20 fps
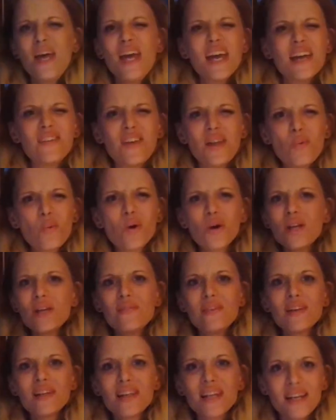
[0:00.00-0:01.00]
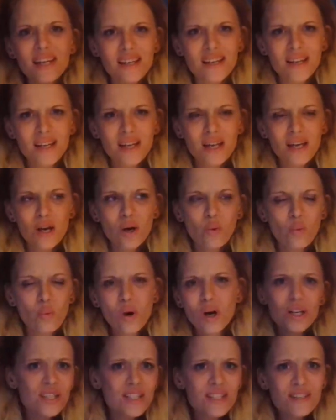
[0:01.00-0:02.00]
and they weren't even like
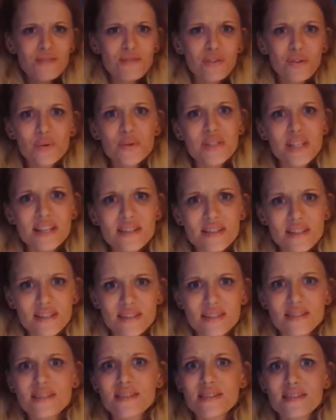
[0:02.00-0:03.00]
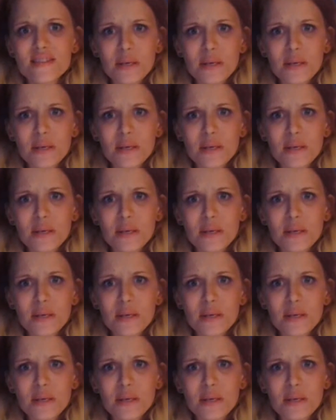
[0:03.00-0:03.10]
words in full sentences.